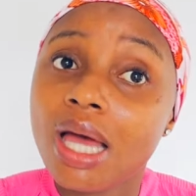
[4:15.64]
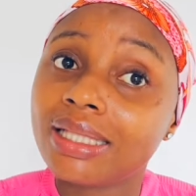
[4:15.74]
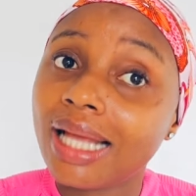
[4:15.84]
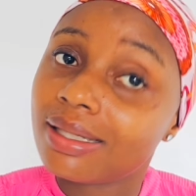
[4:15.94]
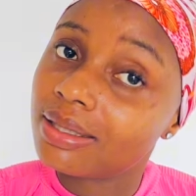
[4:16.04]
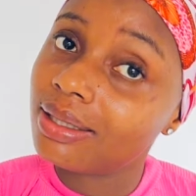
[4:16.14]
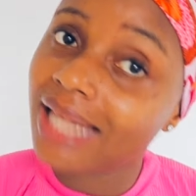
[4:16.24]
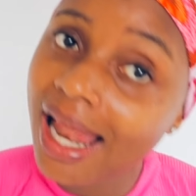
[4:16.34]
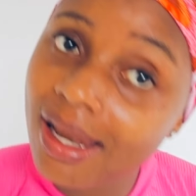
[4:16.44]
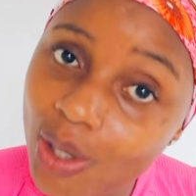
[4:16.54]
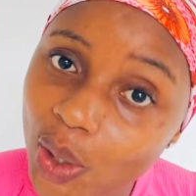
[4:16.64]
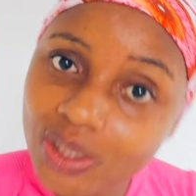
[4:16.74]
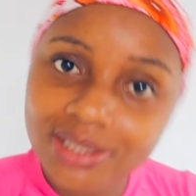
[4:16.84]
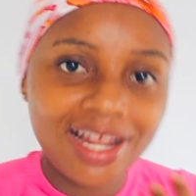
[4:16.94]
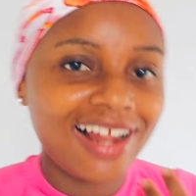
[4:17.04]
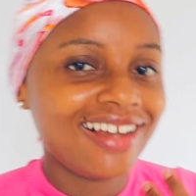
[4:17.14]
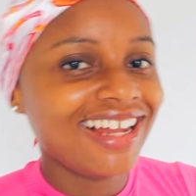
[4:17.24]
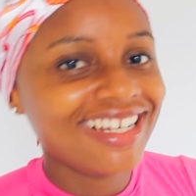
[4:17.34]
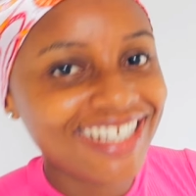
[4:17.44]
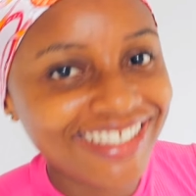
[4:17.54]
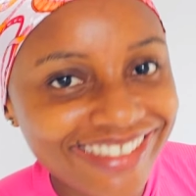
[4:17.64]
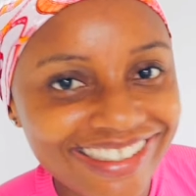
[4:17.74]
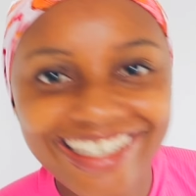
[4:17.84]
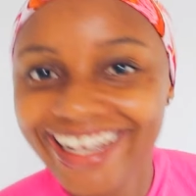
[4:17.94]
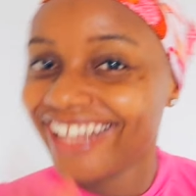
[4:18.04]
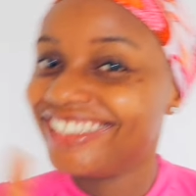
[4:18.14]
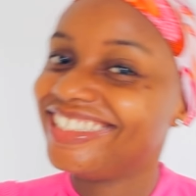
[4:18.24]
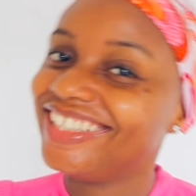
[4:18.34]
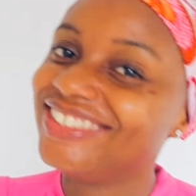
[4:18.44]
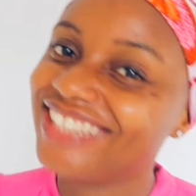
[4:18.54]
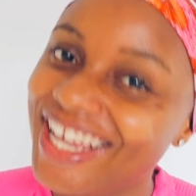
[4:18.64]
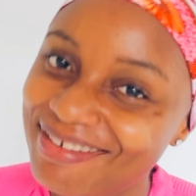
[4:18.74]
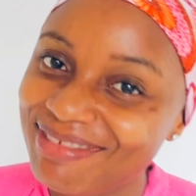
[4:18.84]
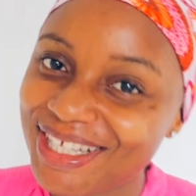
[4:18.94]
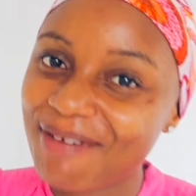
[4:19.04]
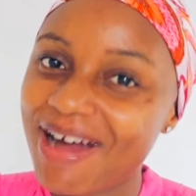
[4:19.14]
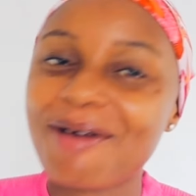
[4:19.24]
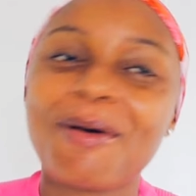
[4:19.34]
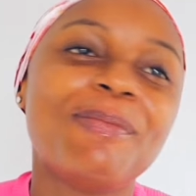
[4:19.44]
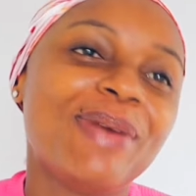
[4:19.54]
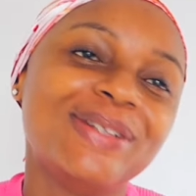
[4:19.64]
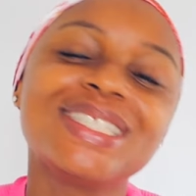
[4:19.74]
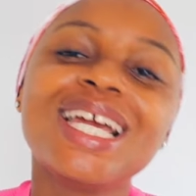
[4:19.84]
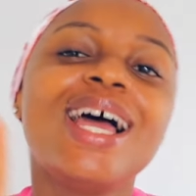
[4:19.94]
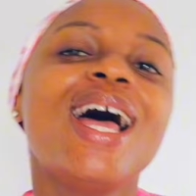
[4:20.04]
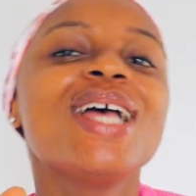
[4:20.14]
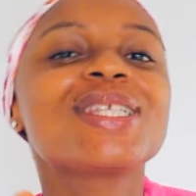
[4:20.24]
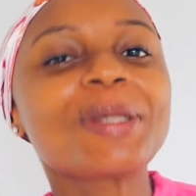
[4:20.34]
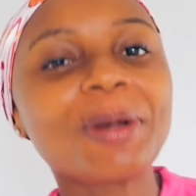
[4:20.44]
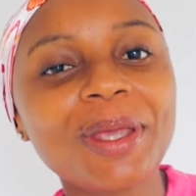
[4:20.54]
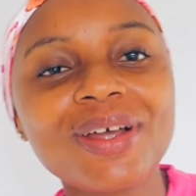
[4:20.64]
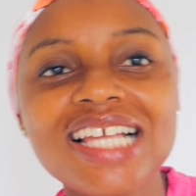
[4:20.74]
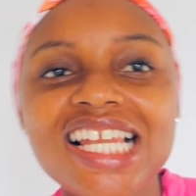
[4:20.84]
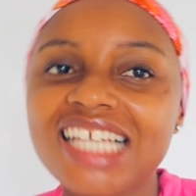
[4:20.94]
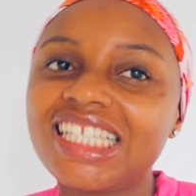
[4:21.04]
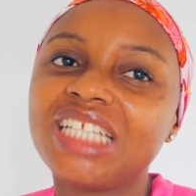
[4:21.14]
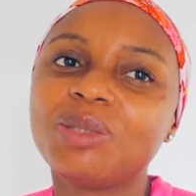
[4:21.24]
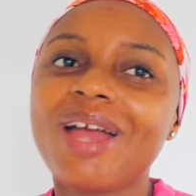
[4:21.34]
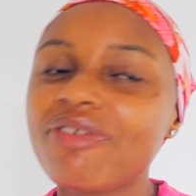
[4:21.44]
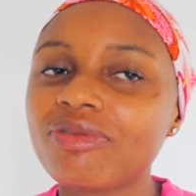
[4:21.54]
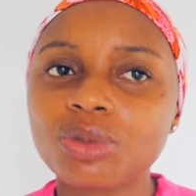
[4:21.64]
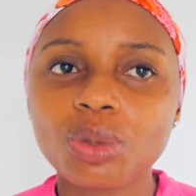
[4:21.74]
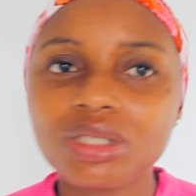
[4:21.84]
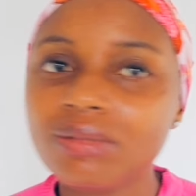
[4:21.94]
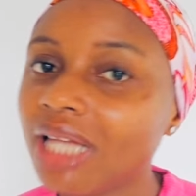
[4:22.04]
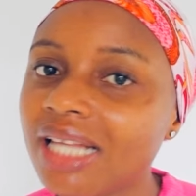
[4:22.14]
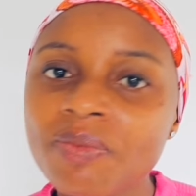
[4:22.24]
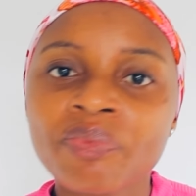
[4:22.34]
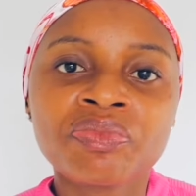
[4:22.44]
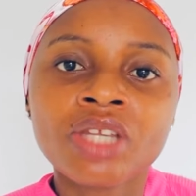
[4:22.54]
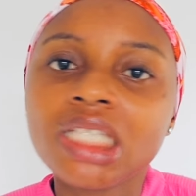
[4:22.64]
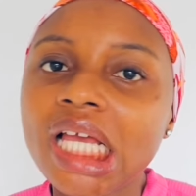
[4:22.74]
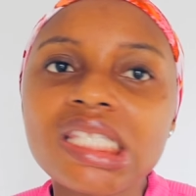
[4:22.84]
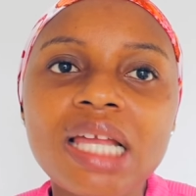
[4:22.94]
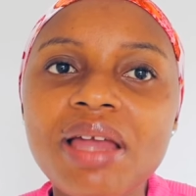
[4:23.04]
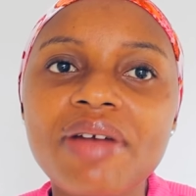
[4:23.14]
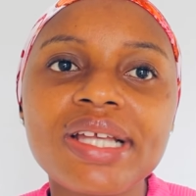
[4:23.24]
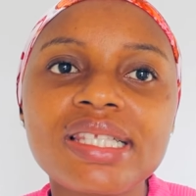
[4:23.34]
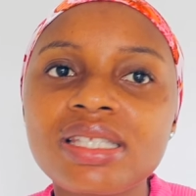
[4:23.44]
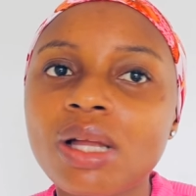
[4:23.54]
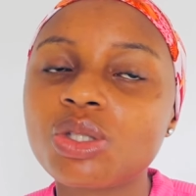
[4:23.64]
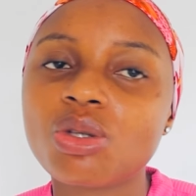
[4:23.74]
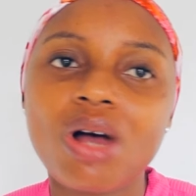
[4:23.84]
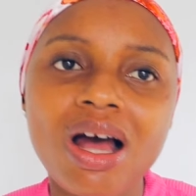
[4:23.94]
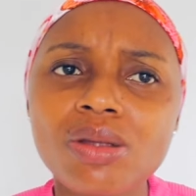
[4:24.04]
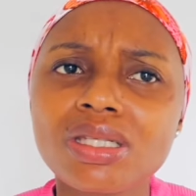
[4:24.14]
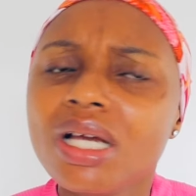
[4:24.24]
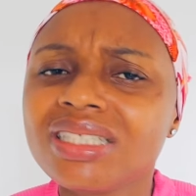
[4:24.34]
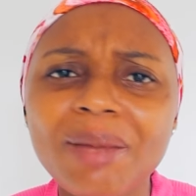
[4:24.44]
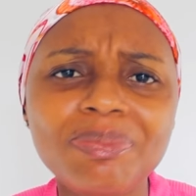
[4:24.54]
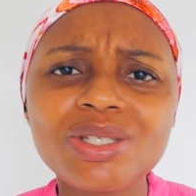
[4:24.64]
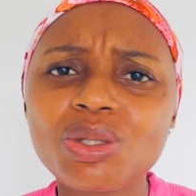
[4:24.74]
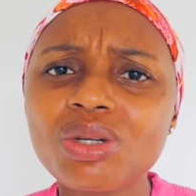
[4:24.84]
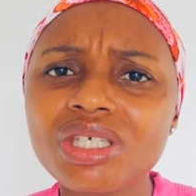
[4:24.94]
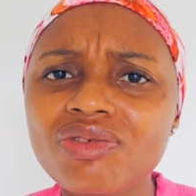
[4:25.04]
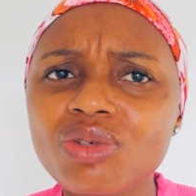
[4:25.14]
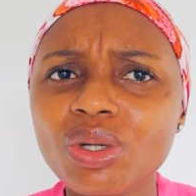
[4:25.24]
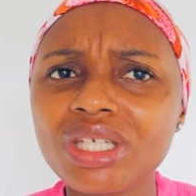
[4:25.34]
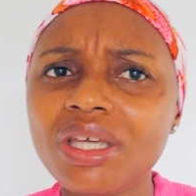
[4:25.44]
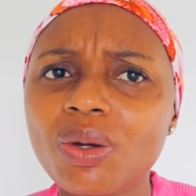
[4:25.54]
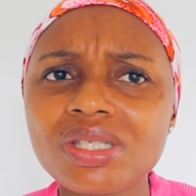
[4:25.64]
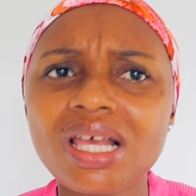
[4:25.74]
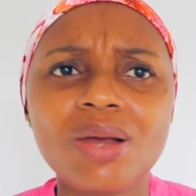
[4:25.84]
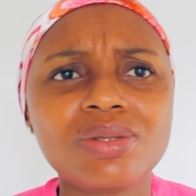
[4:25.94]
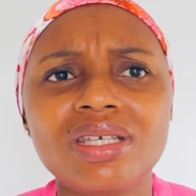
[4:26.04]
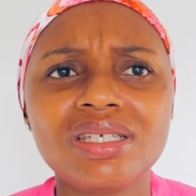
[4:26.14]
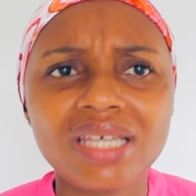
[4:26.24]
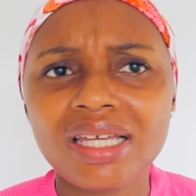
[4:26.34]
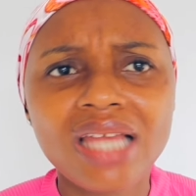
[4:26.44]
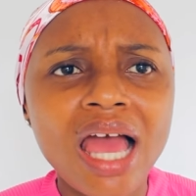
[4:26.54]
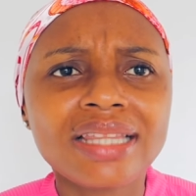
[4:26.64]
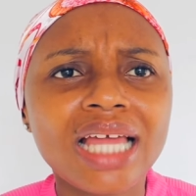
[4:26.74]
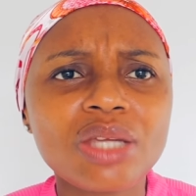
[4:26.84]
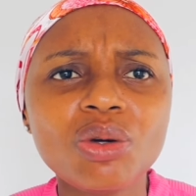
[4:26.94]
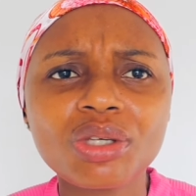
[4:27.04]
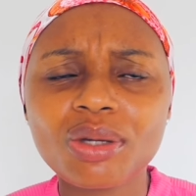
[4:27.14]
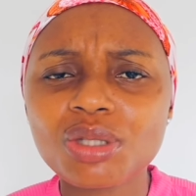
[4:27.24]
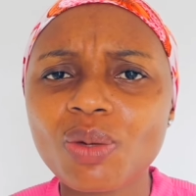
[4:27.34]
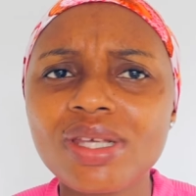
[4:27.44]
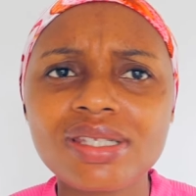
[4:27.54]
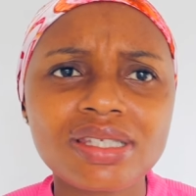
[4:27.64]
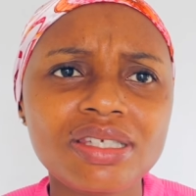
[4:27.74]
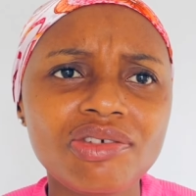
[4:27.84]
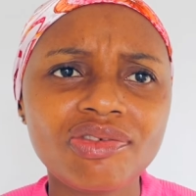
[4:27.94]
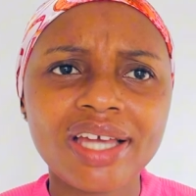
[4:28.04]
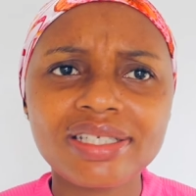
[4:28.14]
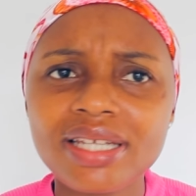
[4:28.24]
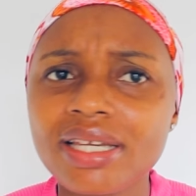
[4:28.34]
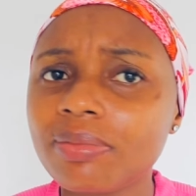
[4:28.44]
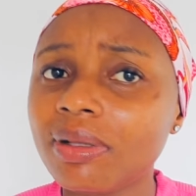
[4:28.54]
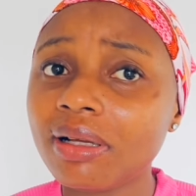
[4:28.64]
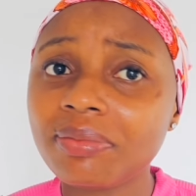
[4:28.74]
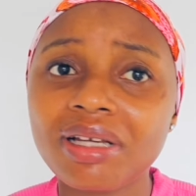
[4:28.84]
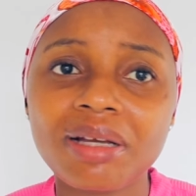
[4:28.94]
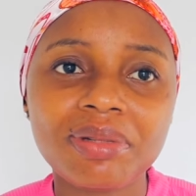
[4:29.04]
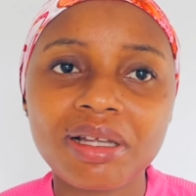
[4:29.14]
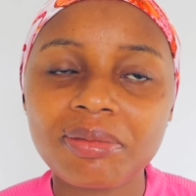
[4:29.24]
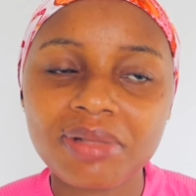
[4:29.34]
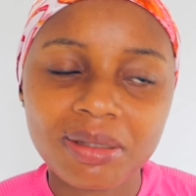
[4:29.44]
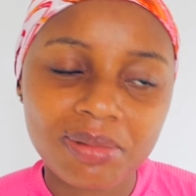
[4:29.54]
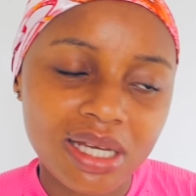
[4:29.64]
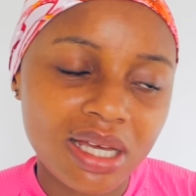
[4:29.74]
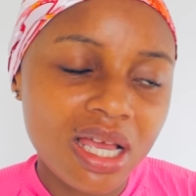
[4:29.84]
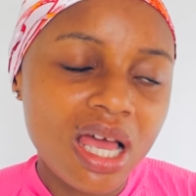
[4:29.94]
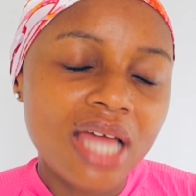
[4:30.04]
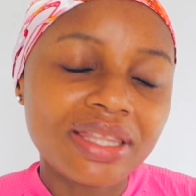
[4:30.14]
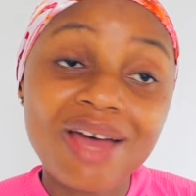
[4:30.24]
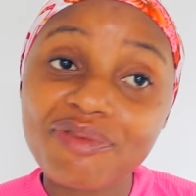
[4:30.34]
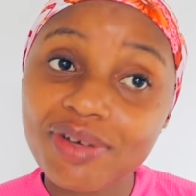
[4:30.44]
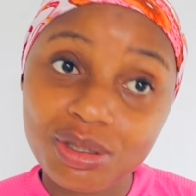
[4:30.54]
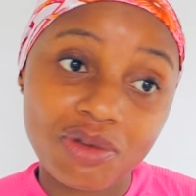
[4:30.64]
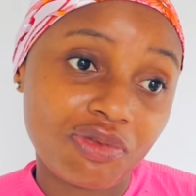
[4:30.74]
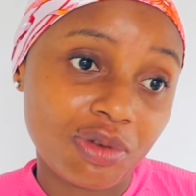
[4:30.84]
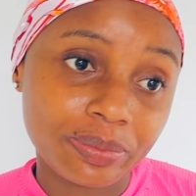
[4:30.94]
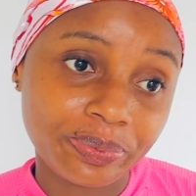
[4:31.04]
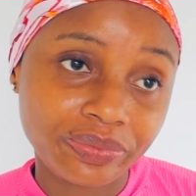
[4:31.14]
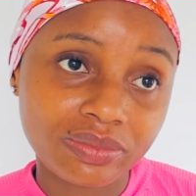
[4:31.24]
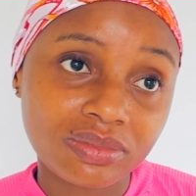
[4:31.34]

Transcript: That's landlord and landlady at the same time inside one compound. So he was not like that. The wife even told him that next time you're renting out your house, that please don't give young girls house again, that young girls always give headache, blah blah blah blah blah. Now first of all,